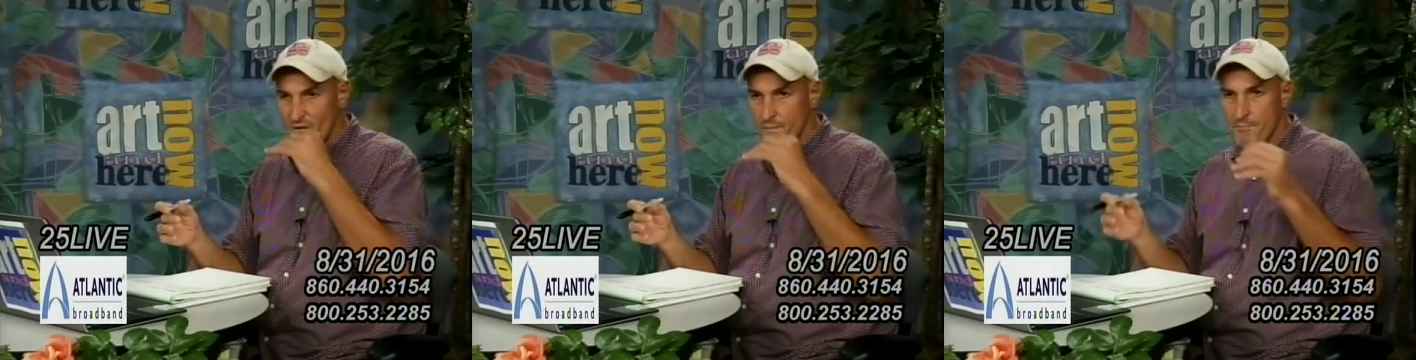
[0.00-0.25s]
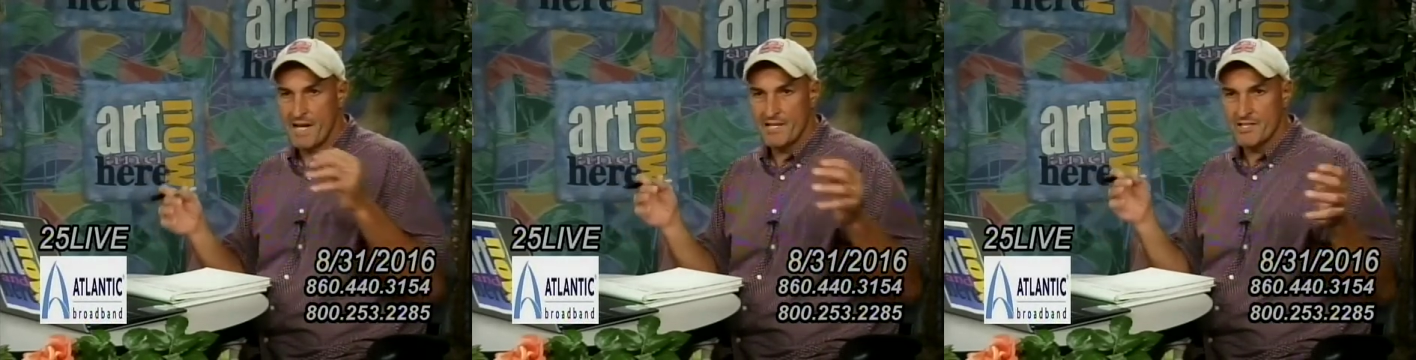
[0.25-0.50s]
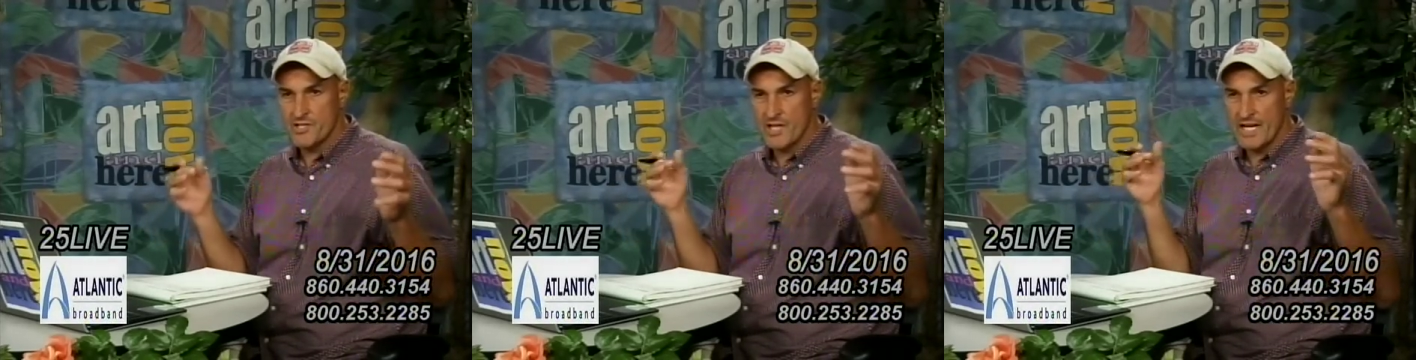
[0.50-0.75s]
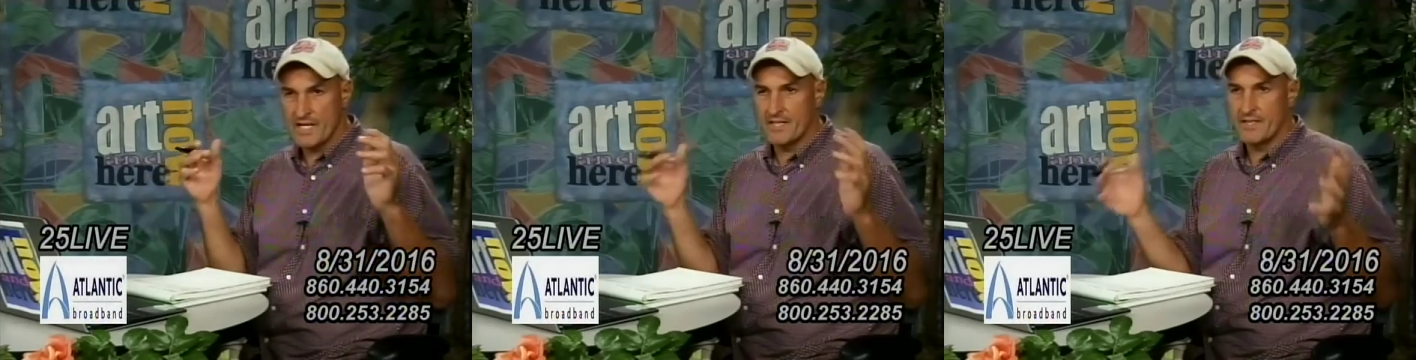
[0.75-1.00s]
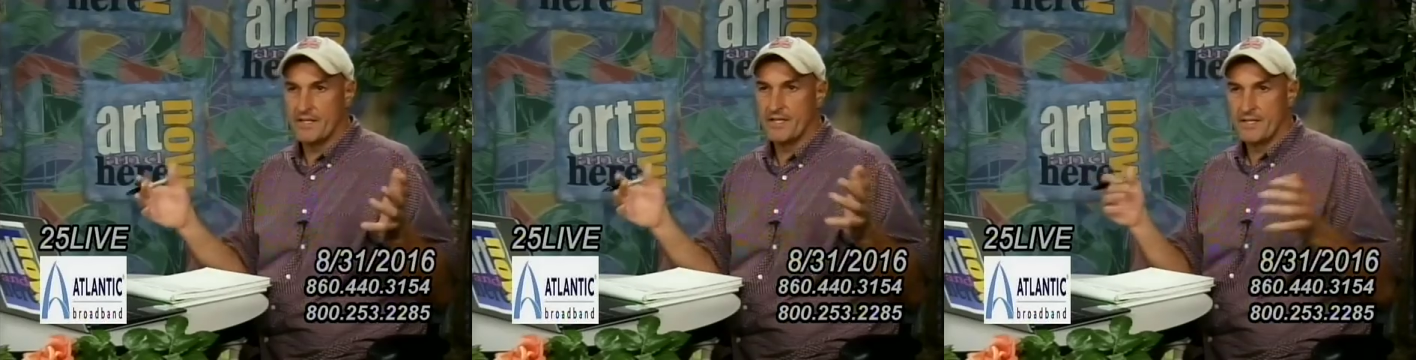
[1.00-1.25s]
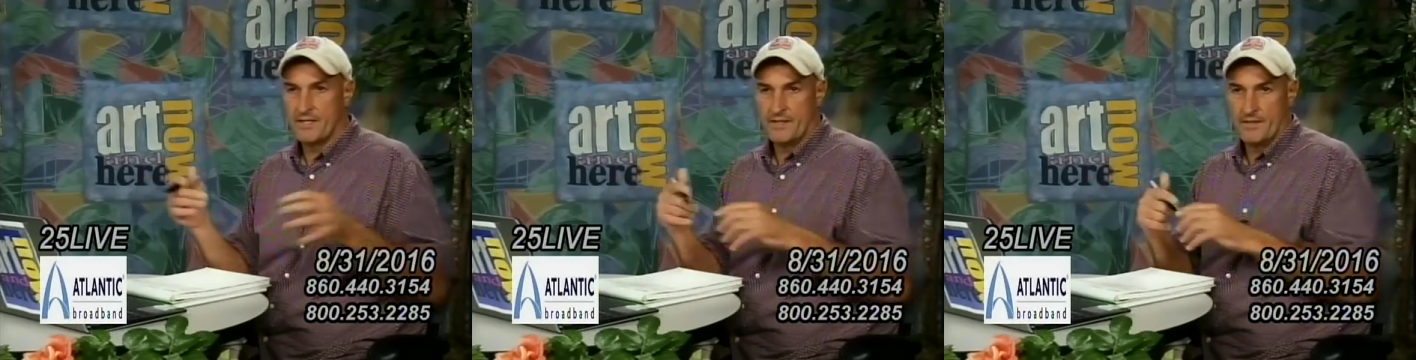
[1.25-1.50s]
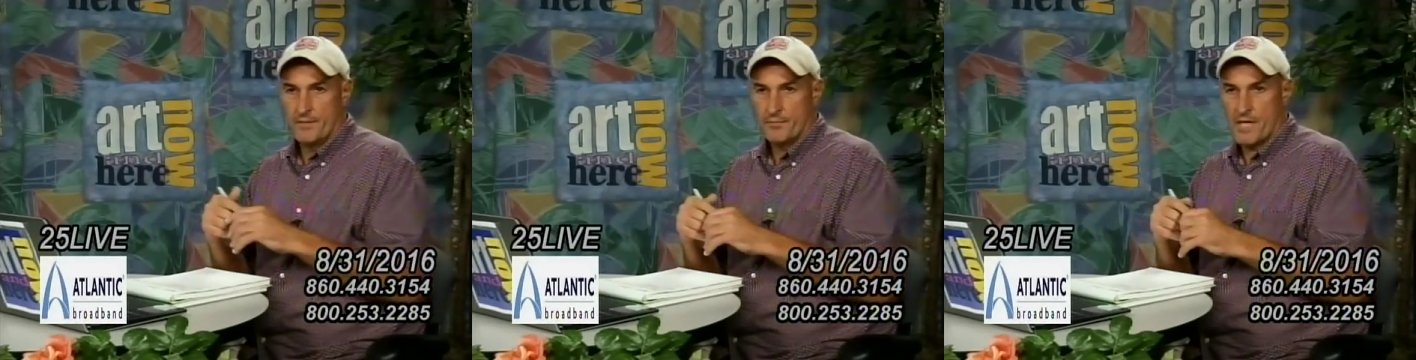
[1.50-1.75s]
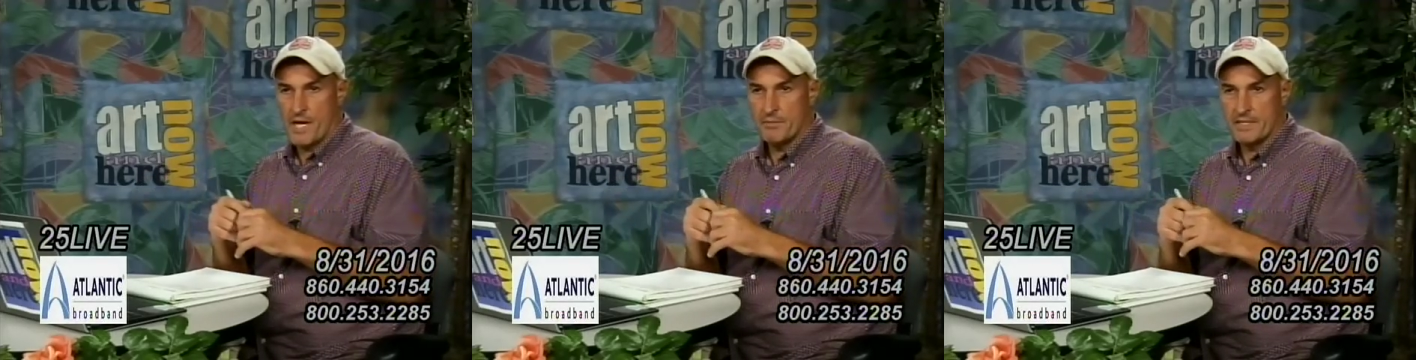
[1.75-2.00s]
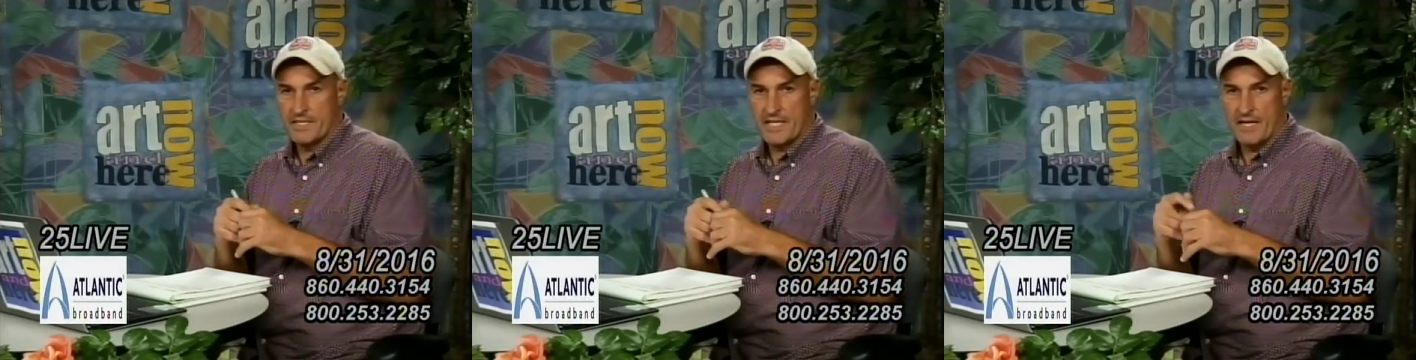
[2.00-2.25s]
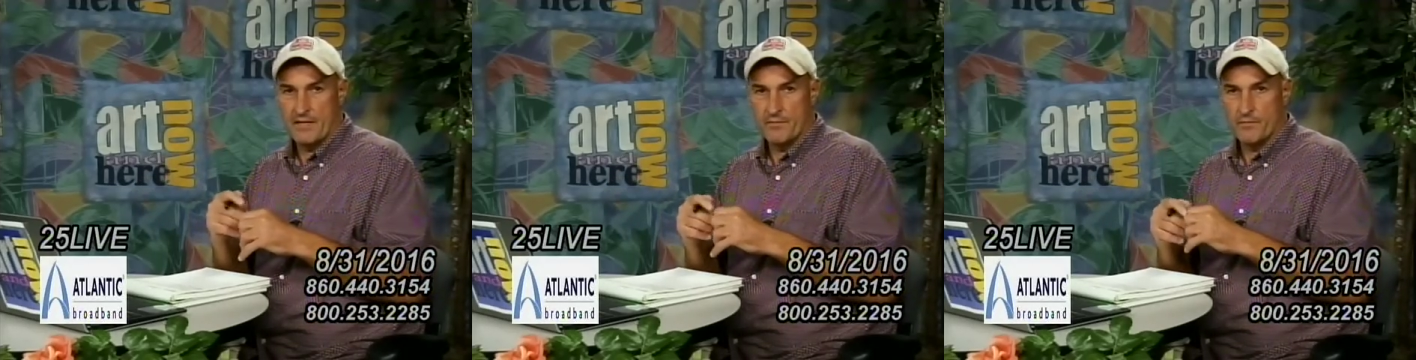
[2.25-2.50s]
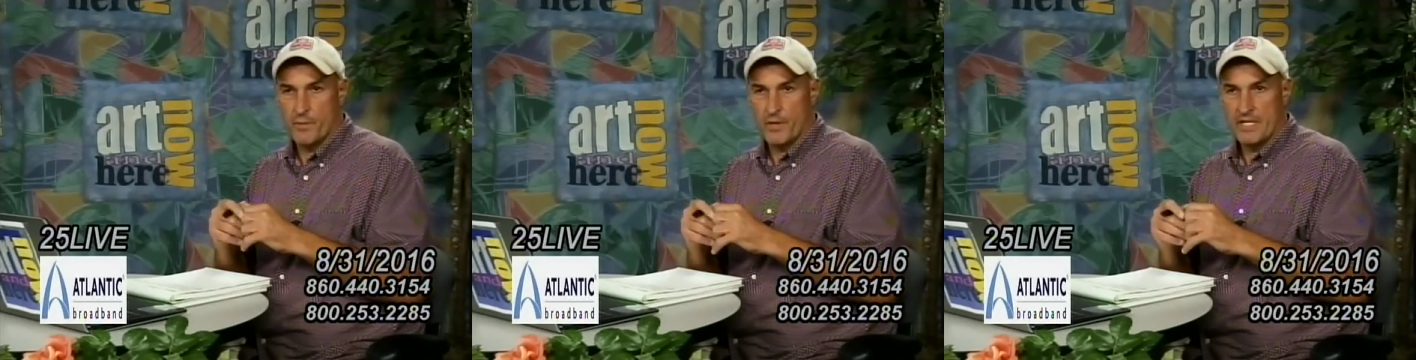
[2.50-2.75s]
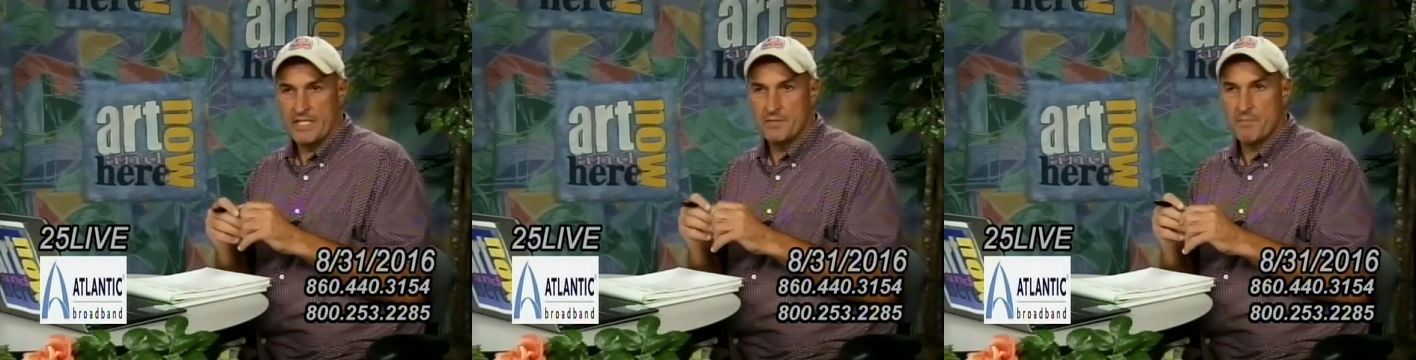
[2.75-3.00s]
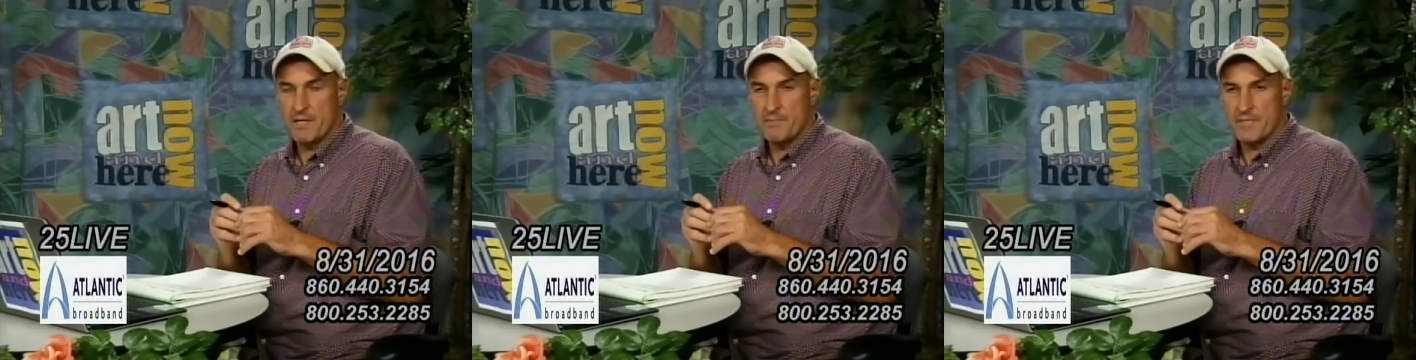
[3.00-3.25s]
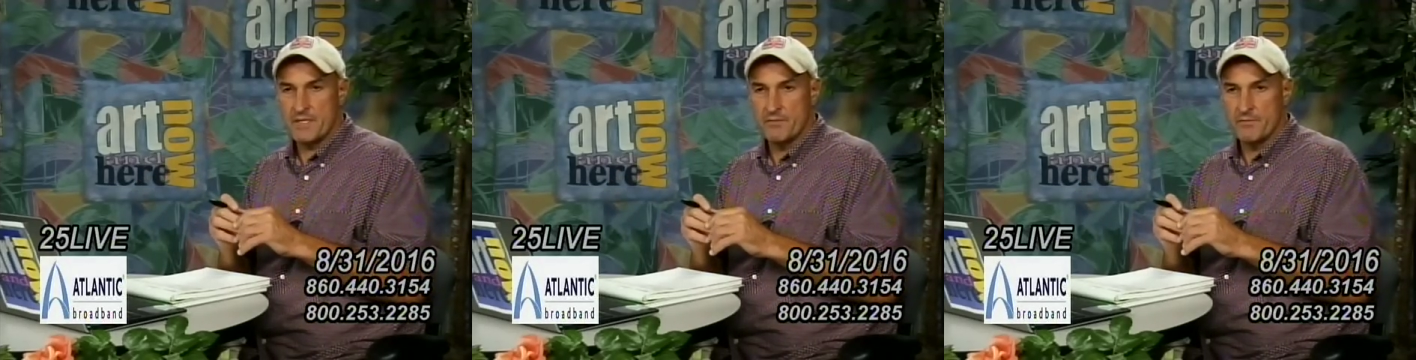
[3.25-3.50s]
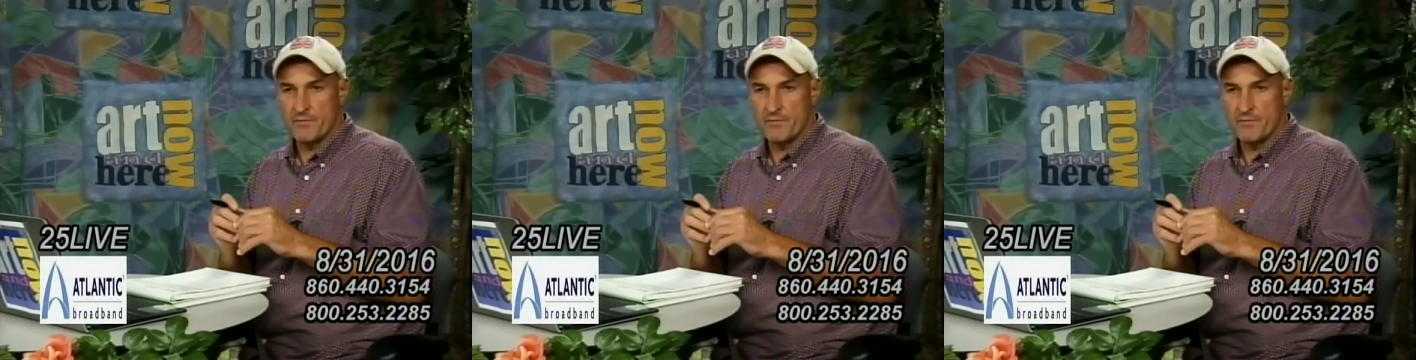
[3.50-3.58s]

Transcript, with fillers: Belichick probably getting where he might be